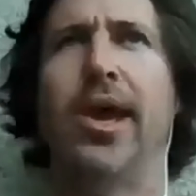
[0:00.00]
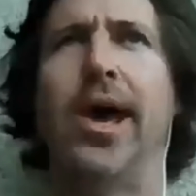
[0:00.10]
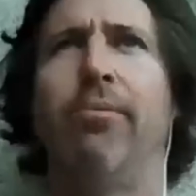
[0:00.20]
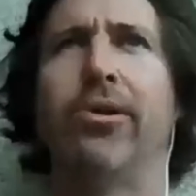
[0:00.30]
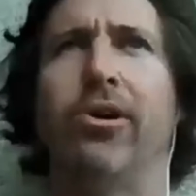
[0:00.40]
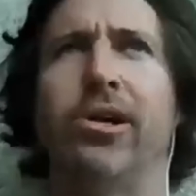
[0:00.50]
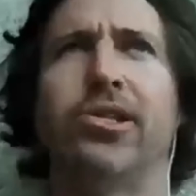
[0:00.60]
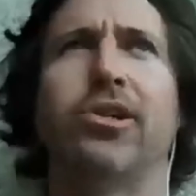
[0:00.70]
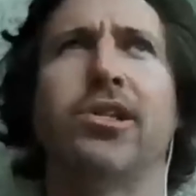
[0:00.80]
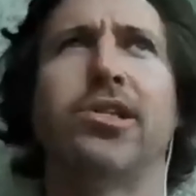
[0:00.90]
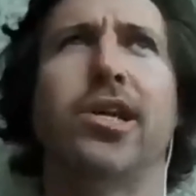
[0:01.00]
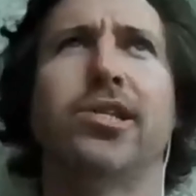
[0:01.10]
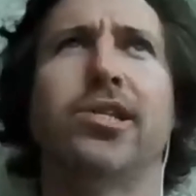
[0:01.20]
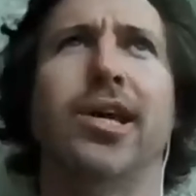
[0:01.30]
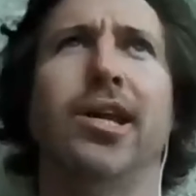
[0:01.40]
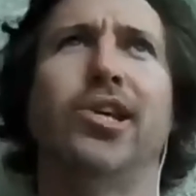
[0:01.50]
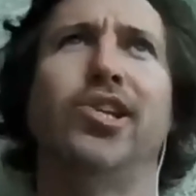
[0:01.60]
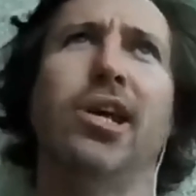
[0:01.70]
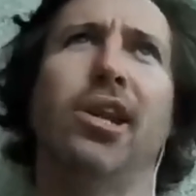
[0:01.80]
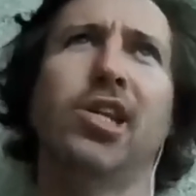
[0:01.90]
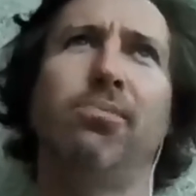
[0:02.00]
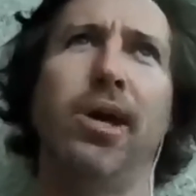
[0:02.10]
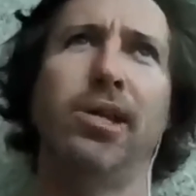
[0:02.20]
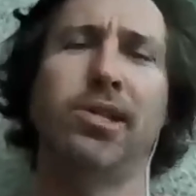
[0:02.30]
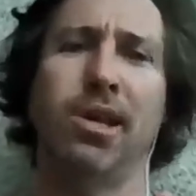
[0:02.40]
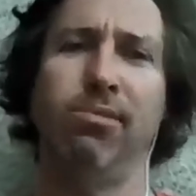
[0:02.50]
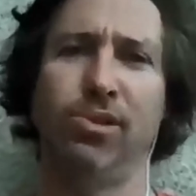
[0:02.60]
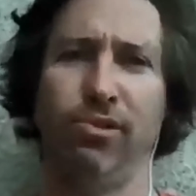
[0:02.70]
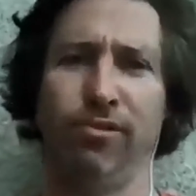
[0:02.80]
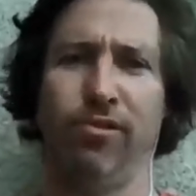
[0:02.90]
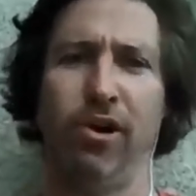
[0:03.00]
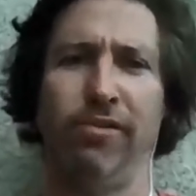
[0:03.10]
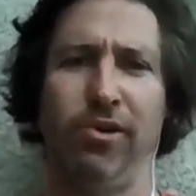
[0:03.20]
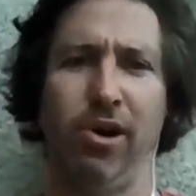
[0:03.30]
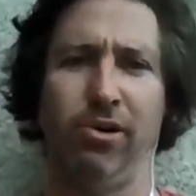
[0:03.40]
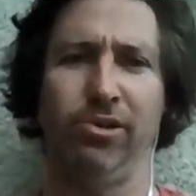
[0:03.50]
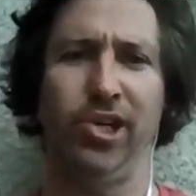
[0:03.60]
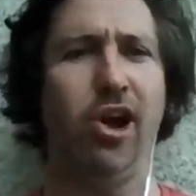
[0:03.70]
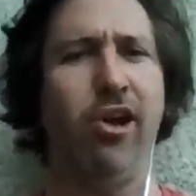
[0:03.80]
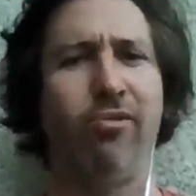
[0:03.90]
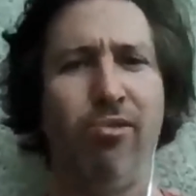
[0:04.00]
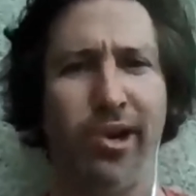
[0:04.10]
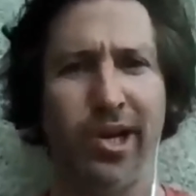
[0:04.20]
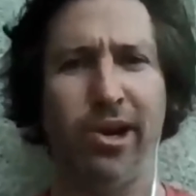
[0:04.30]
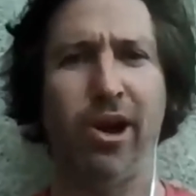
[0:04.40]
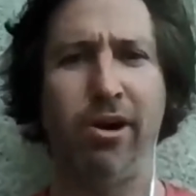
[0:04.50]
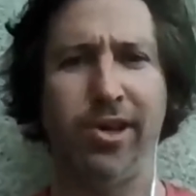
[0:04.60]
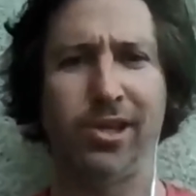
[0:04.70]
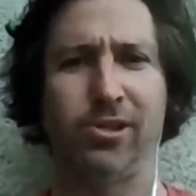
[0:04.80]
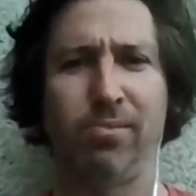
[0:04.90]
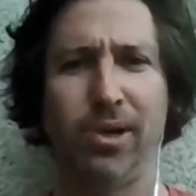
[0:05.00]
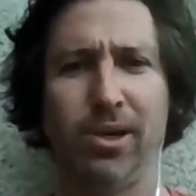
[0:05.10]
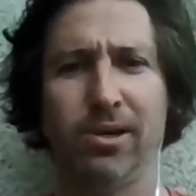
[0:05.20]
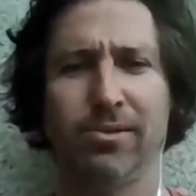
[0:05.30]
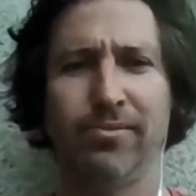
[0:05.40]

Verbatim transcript: Albert Einstein says, unless you can explain something to a five year old, you don't really know that topic.